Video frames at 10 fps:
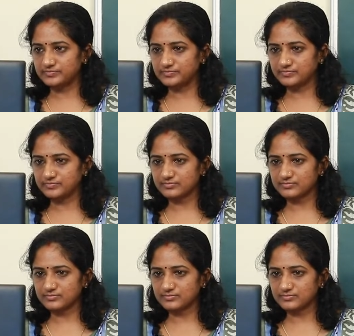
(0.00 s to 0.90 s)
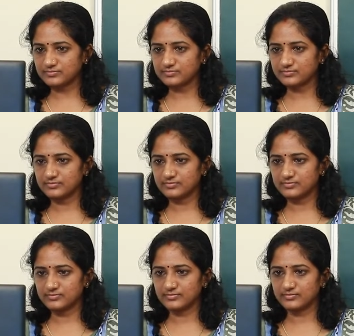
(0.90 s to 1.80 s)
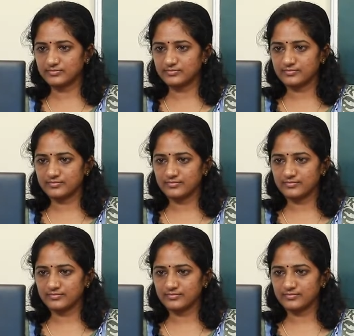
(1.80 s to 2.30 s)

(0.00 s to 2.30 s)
(no one is talking)